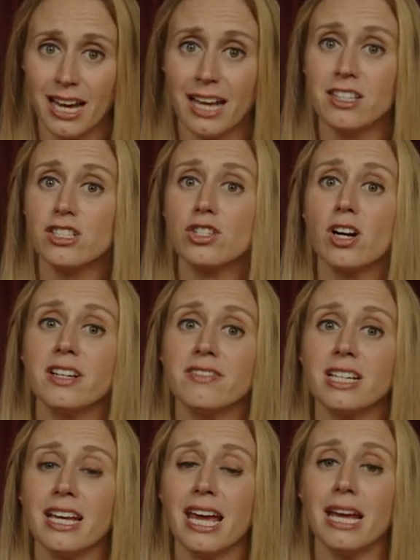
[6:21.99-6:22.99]
At the start of
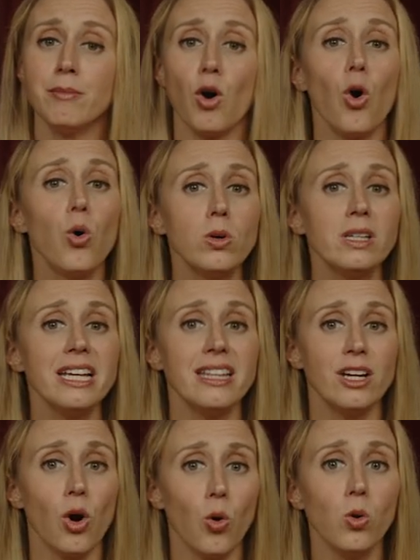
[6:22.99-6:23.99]
the game, only
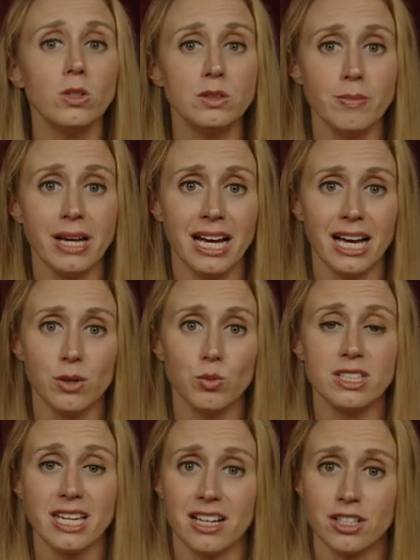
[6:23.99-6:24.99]
the old man
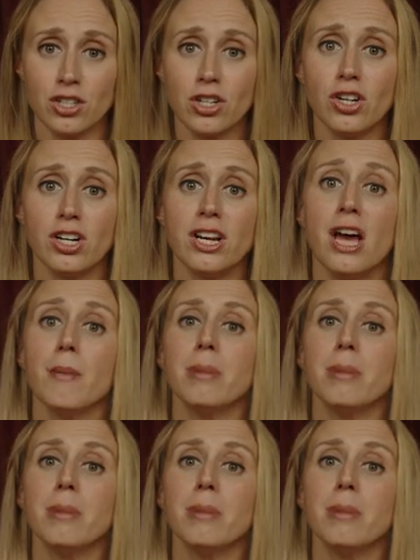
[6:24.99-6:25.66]
will take a turn,